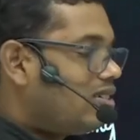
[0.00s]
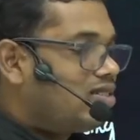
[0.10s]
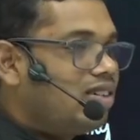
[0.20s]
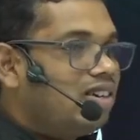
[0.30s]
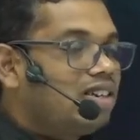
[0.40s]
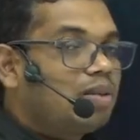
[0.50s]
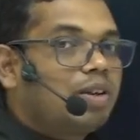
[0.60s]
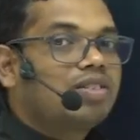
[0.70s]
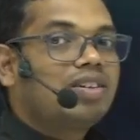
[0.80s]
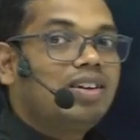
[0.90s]
seed
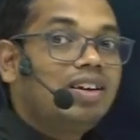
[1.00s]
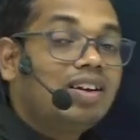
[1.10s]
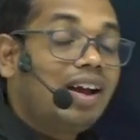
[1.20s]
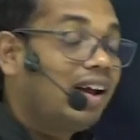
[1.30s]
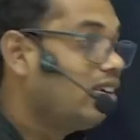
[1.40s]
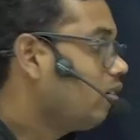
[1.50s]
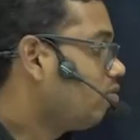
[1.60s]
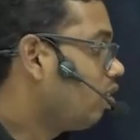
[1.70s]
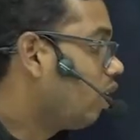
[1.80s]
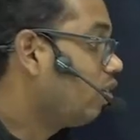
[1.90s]
germination in and
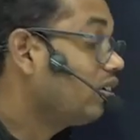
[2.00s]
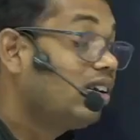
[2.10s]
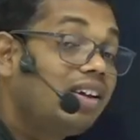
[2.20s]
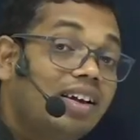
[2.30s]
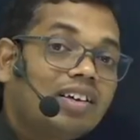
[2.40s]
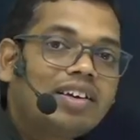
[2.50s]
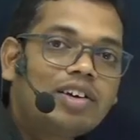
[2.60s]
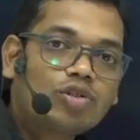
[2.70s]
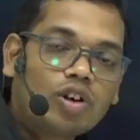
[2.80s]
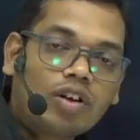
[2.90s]
flowering. In
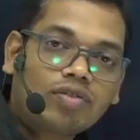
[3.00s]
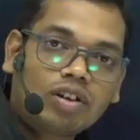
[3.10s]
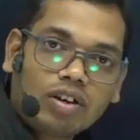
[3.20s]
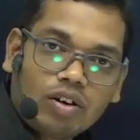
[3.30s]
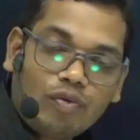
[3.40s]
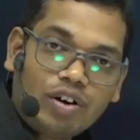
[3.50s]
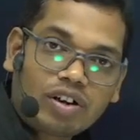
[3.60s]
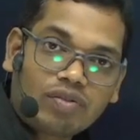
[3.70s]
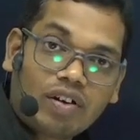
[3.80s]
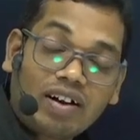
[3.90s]
case of
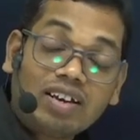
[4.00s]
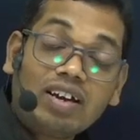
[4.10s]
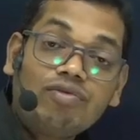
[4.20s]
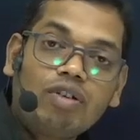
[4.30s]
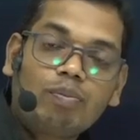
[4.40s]
winter variety, if we